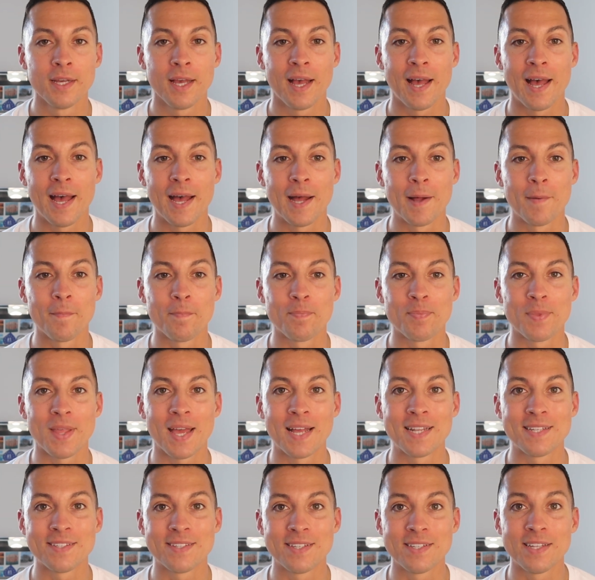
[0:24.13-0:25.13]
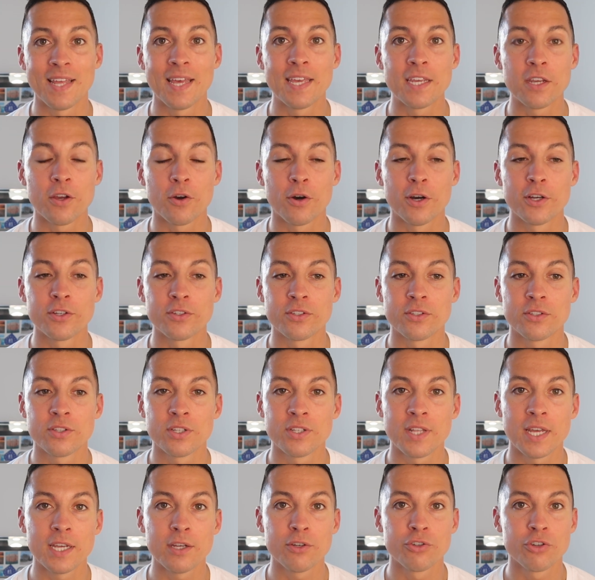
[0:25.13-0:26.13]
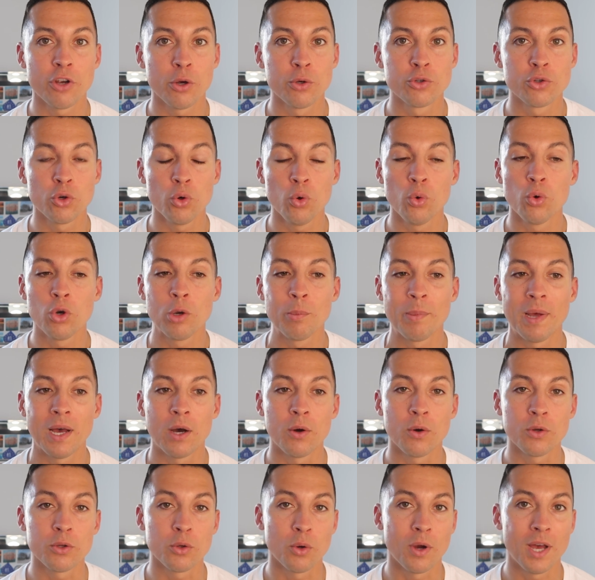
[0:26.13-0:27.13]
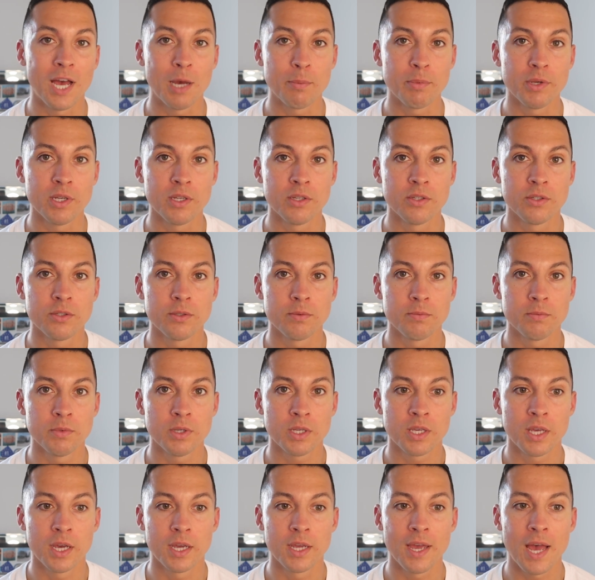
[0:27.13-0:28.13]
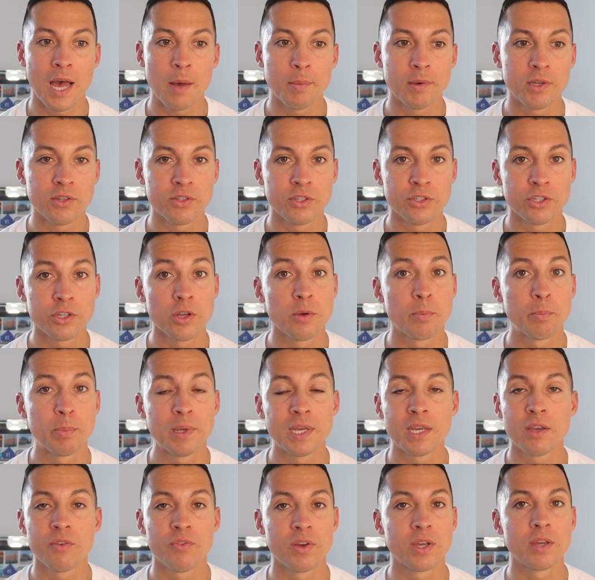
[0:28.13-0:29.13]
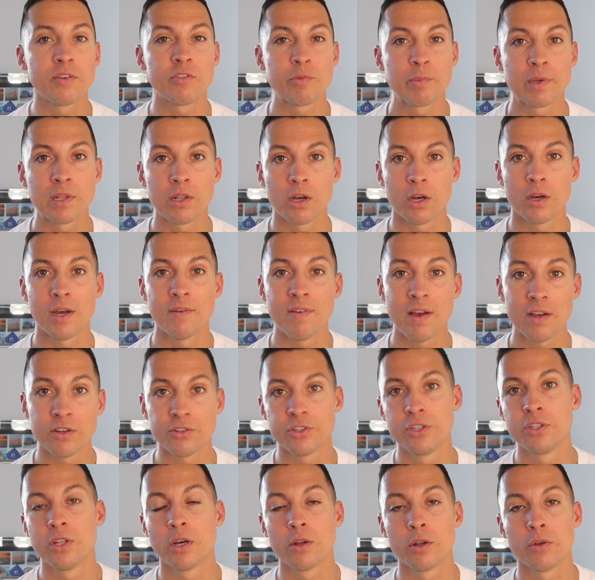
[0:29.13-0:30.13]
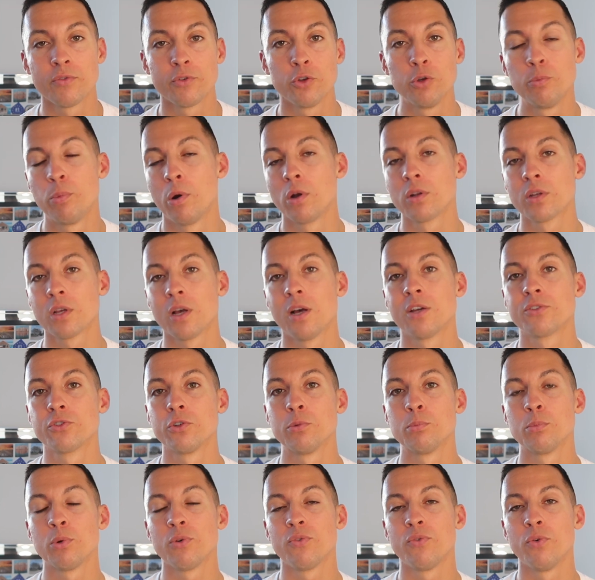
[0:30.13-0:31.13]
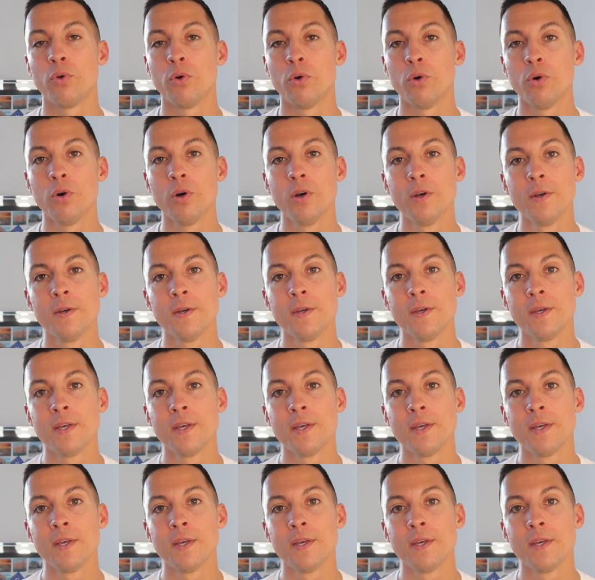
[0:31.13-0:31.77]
Um, and today, guys, today's show is all about your habits. Okay, habits is a big thing for me that I've actually done a few podcasts on before.